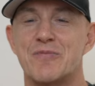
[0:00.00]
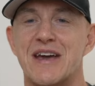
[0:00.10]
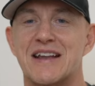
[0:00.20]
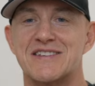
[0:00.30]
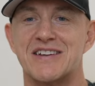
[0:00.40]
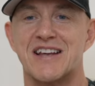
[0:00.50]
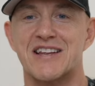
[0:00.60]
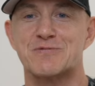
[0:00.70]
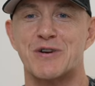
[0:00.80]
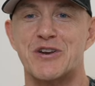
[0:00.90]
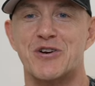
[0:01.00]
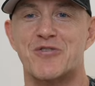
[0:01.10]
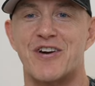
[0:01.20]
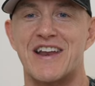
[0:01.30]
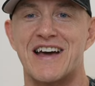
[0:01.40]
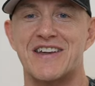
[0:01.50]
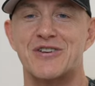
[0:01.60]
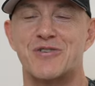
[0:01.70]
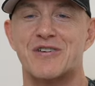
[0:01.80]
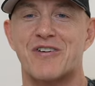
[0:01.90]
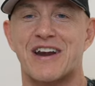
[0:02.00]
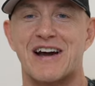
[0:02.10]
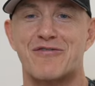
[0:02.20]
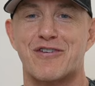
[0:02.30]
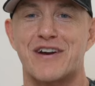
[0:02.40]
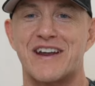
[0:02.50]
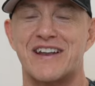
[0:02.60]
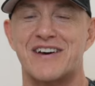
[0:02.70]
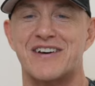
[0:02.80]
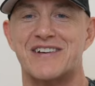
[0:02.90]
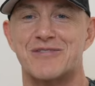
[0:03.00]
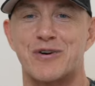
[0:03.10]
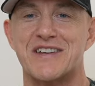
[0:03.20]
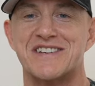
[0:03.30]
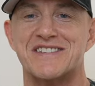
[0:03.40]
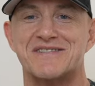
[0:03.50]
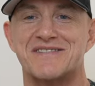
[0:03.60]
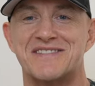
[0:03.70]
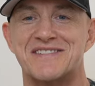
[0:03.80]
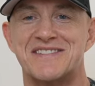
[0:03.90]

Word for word: Good, man. So tell us what you're doing right now. You're doing recovery and uh, what is it?